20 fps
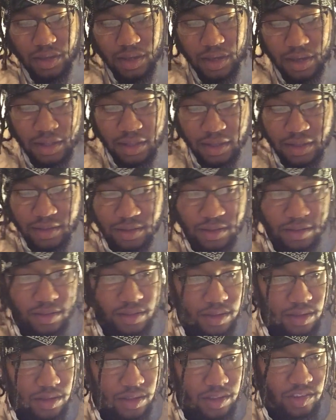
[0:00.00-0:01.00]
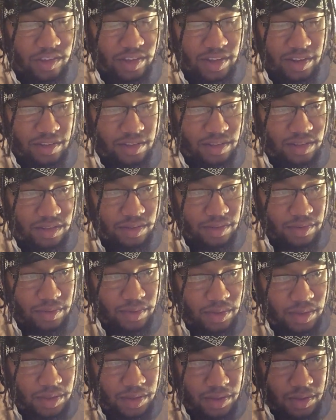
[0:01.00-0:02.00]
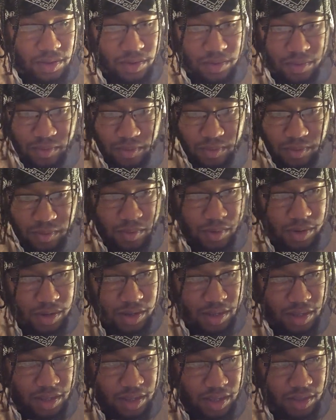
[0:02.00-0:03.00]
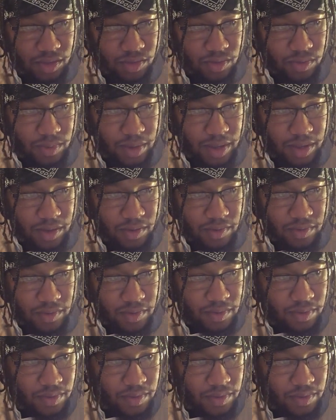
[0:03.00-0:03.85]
All right, this is Genesis 1:12.